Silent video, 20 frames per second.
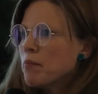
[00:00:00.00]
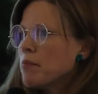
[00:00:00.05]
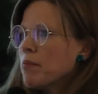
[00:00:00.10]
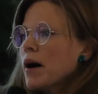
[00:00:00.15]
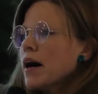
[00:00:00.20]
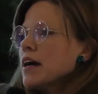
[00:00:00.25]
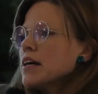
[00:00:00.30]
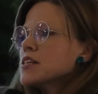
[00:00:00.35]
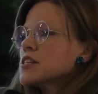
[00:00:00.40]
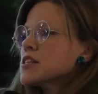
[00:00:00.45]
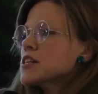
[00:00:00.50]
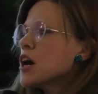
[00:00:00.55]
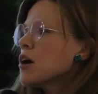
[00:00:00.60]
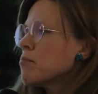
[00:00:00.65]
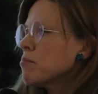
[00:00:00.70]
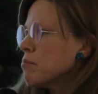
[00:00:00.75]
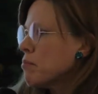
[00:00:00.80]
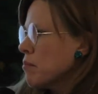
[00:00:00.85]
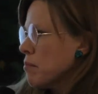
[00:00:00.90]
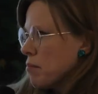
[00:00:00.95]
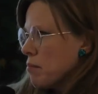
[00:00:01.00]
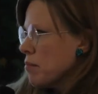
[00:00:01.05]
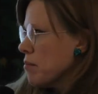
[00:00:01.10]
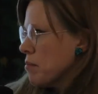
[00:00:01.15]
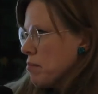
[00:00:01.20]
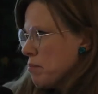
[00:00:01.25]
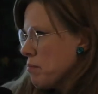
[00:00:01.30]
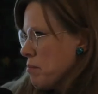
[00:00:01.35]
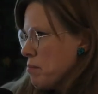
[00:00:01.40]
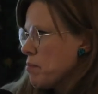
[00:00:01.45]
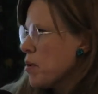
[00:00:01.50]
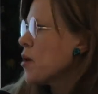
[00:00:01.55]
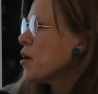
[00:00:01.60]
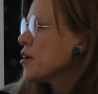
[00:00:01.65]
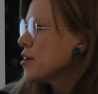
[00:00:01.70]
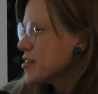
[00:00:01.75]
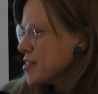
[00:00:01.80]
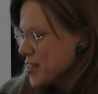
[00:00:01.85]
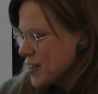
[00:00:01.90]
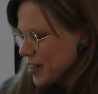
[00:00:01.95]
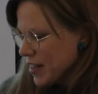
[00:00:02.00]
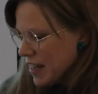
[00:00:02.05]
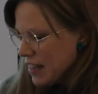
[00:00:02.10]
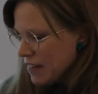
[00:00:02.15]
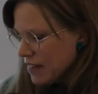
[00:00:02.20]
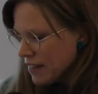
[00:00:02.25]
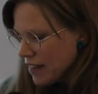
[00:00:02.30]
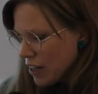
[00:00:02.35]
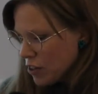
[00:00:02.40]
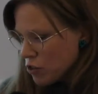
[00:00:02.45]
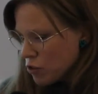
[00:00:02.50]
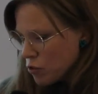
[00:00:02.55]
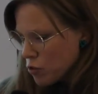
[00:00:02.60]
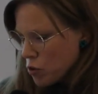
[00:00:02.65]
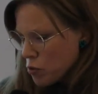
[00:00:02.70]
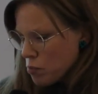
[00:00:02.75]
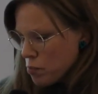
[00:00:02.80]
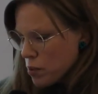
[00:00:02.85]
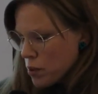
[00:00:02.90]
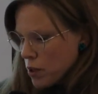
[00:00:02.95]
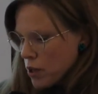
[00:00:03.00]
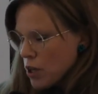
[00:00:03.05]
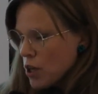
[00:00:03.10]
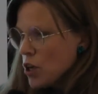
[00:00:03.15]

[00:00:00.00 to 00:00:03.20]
by some person in that group.